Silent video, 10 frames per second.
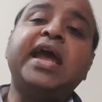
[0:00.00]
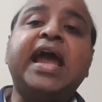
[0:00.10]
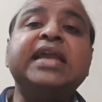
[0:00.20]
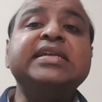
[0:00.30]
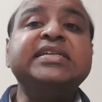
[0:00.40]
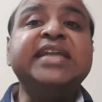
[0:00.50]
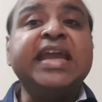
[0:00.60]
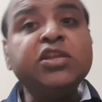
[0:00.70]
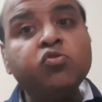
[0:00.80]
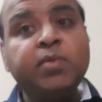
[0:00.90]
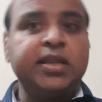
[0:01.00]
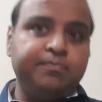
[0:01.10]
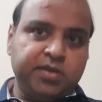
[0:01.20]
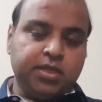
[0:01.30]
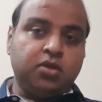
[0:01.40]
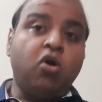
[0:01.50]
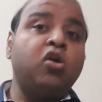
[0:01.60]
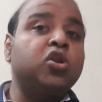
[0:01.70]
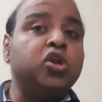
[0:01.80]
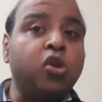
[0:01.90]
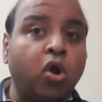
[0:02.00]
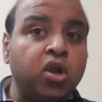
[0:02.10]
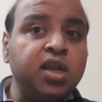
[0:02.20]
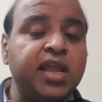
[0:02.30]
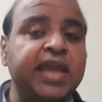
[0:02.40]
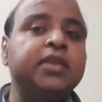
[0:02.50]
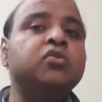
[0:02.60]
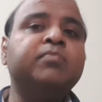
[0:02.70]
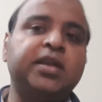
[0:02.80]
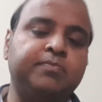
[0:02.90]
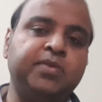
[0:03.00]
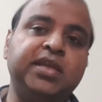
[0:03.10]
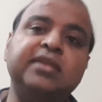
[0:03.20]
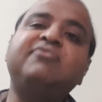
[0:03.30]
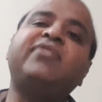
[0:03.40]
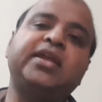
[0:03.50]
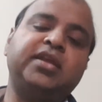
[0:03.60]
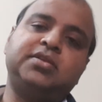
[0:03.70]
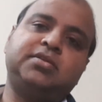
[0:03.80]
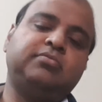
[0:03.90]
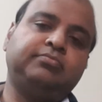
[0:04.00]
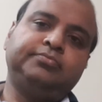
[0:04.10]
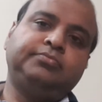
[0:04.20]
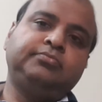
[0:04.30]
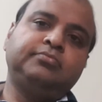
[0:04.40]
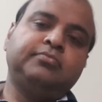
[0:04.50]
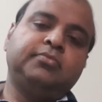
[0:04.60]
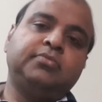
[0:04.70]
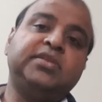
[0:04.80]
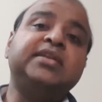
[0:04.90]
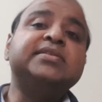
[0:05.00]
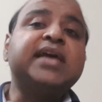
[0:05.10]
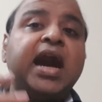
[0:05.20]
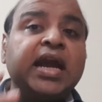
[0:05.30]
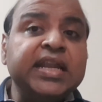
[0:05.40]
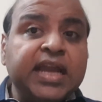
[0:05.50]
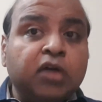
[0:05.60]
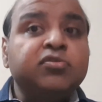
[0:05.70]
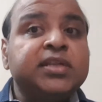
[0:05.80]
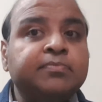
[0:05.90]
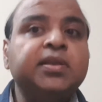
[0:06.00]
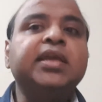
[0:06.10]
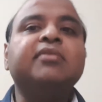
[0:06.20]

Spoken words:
and denumerably or non-enumerably infinite, that is uncountably